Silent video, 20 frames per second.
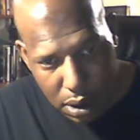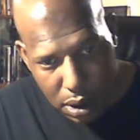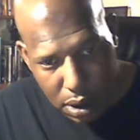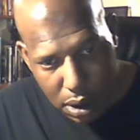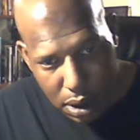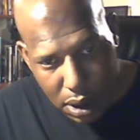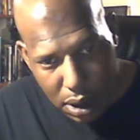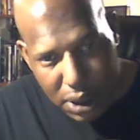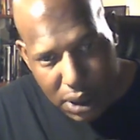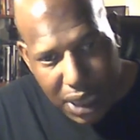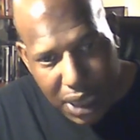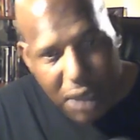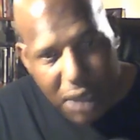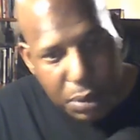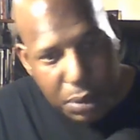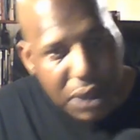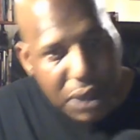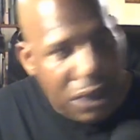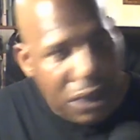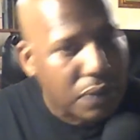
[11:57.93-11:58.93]
It got to
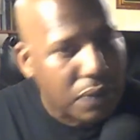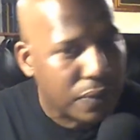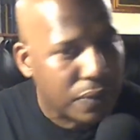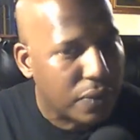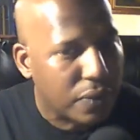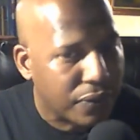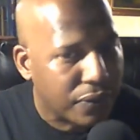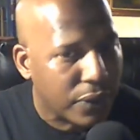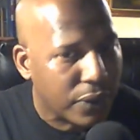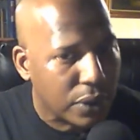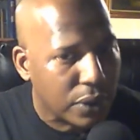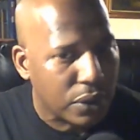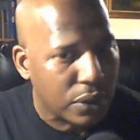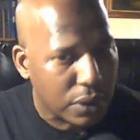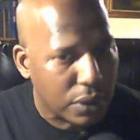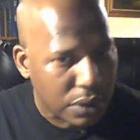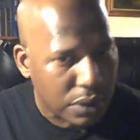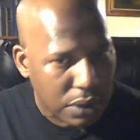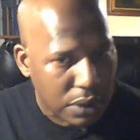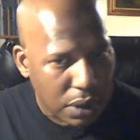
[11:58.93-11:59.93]
be difficult for
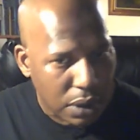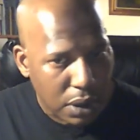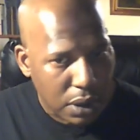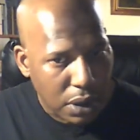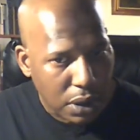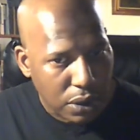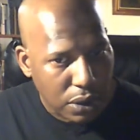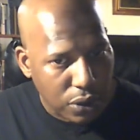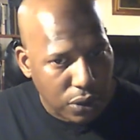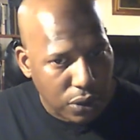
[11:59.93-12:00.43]
Lewis to